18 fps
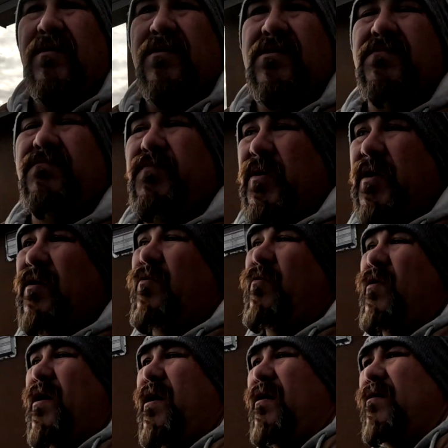It's been
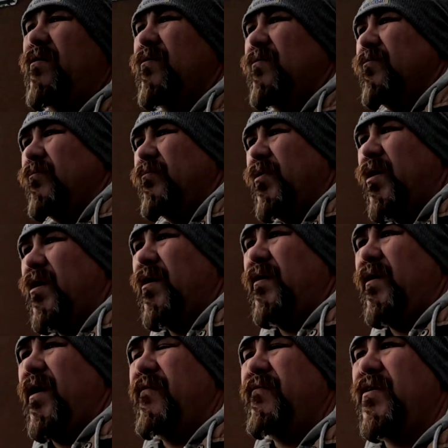a while, but
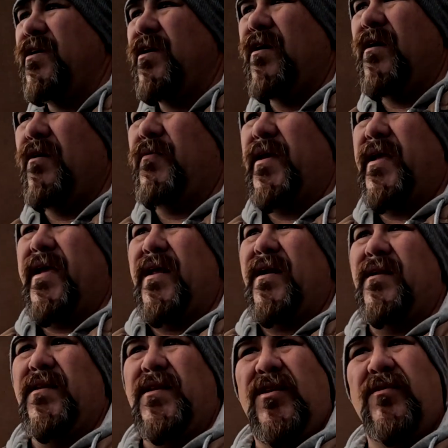every year we
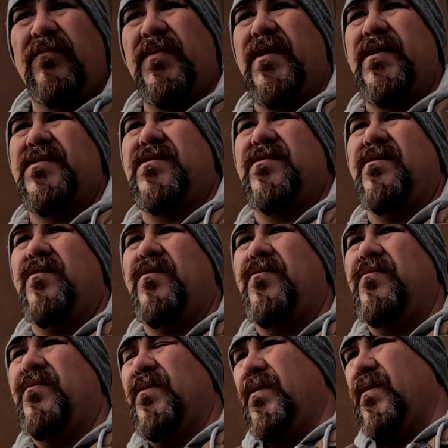get a little bit of
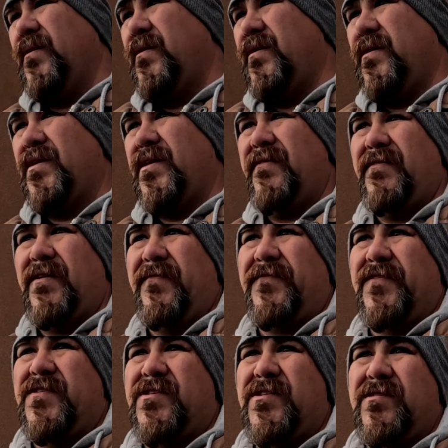snow, even
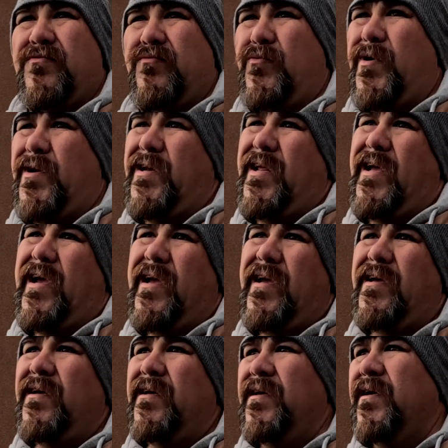if it's just one
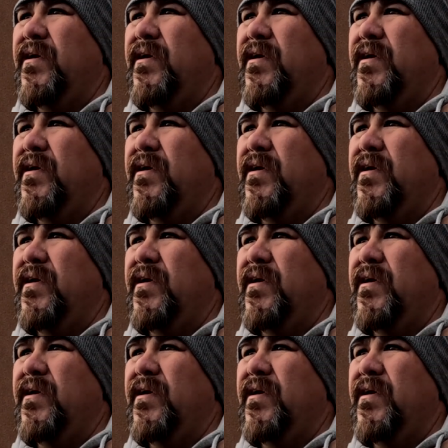day.